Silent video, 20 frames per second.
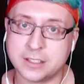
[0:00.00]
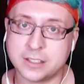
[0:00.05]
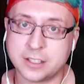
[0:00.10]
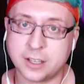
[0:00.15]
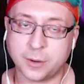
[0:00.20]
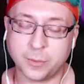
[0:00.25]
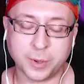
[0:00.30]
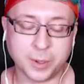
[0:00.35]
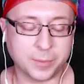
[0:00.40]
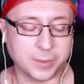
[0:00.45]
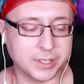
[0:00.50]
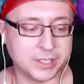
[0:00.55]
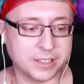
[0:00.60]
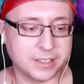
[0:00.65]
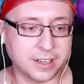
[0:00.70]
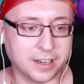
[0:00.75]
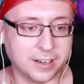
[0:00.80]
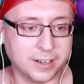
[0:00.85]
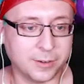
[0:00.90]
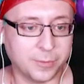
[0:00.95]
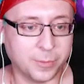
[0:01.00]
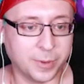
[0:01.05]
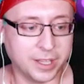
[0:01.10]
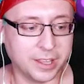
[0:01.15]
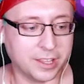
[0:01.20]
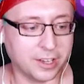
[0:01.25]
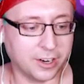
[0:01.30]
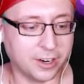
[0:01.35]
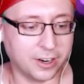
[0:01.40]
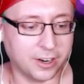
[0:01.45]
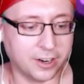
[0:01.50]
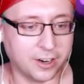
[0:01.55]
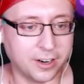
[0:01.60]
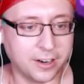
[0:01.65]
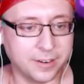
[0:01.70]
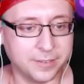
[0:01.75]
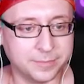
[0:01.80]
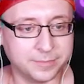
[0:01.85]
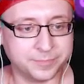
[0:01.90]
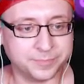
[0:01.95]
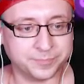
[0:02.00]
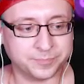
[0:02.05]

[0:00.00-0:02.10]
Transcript: so we will start with her.